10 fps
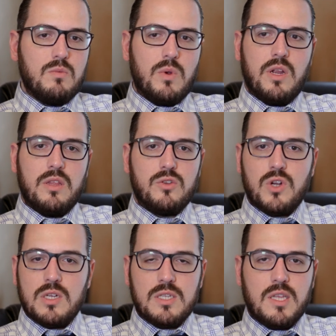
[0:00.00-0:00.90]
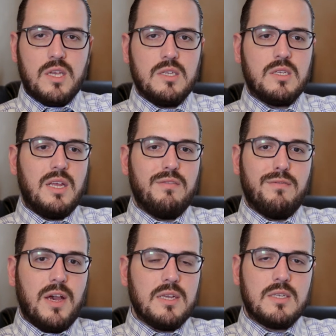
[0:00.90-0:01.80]
where the trustees
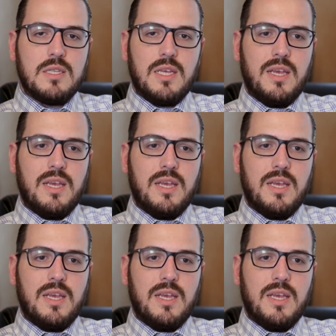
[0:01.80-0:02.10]
invest